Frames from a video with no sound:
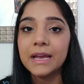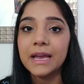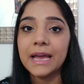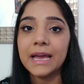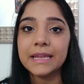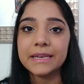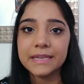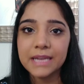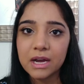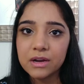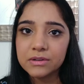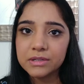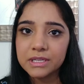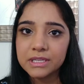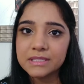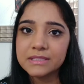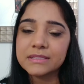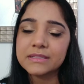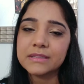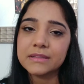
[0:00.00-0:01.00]
and
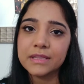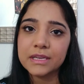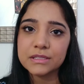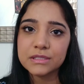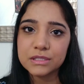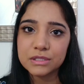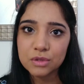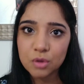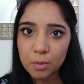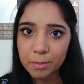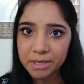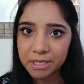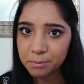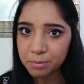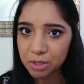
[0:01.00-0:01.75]
nowadays there's so many